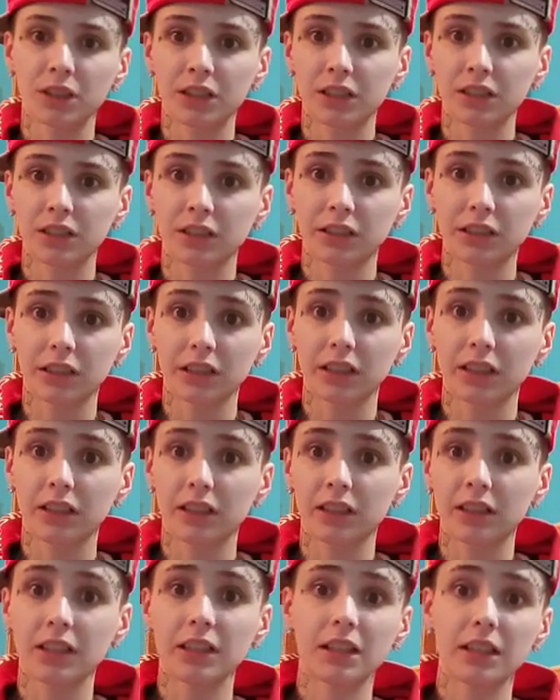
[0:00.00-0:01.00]
when like
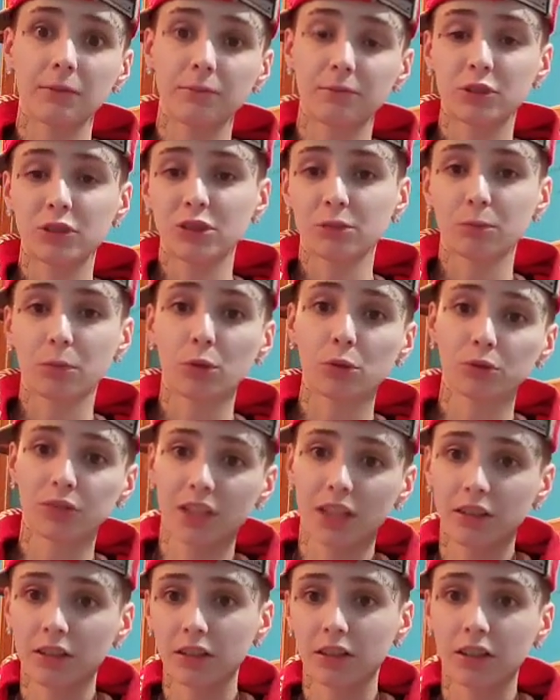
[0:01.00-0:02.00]
he just
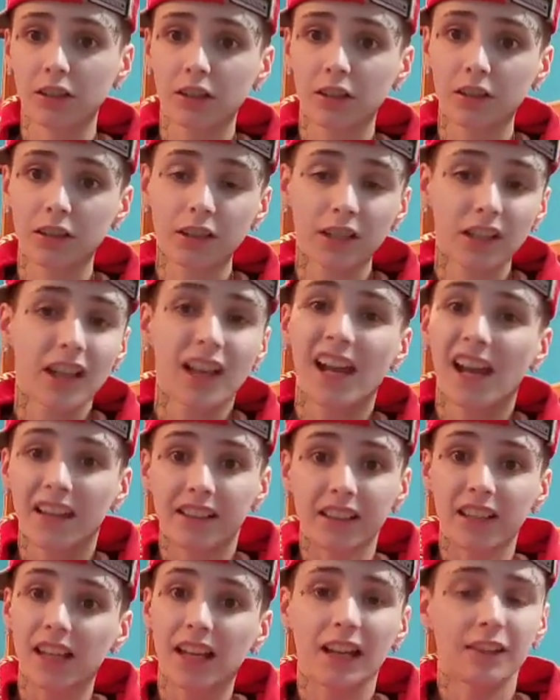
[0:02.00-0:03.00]
pulls out a gun
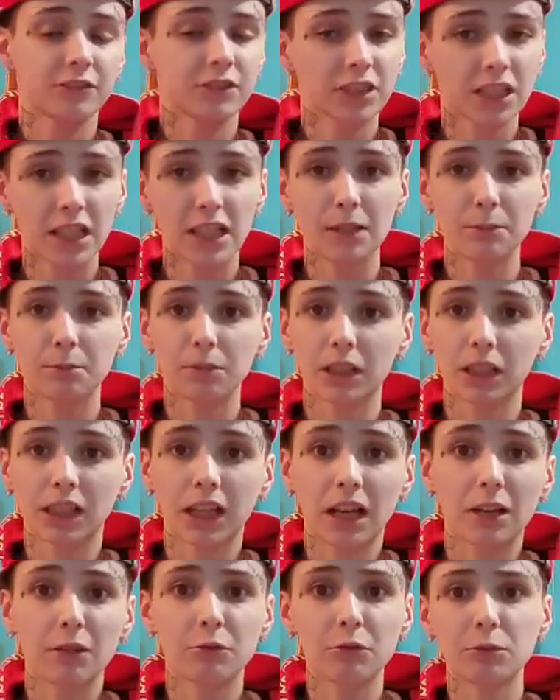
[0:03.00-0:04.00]
and they have tape
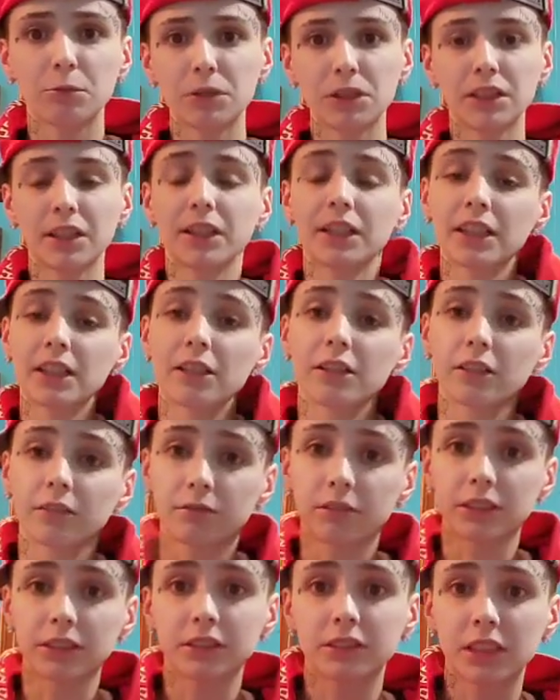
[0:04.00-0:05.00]
like i would be like here
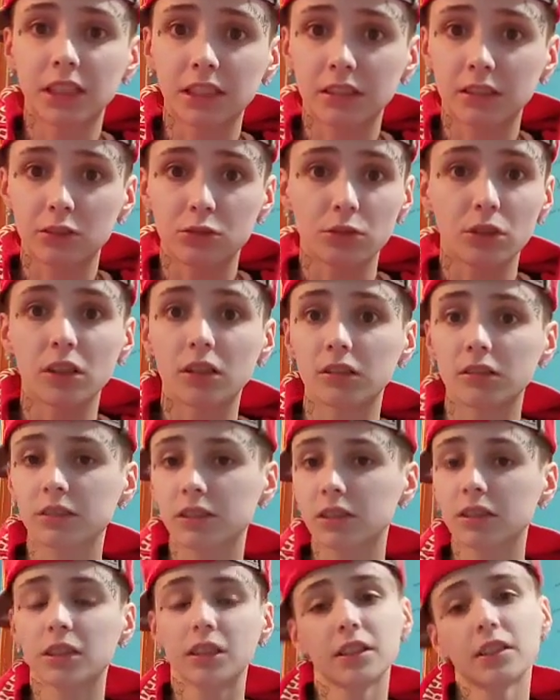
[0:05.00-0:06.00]
like take the
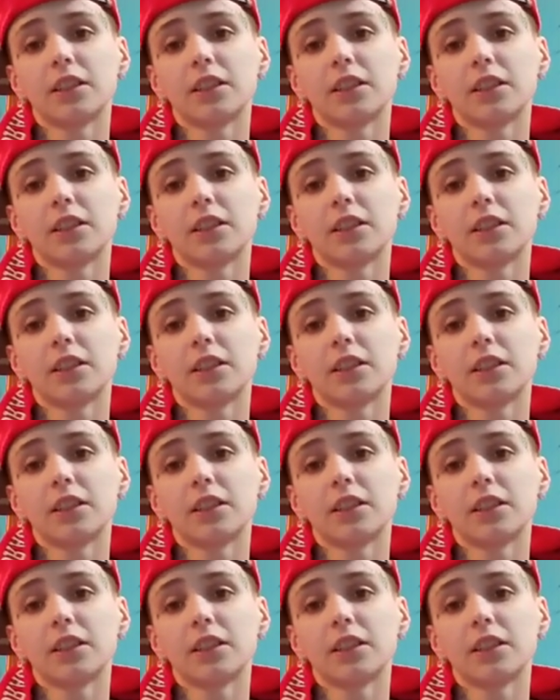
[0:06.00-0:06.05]
drugs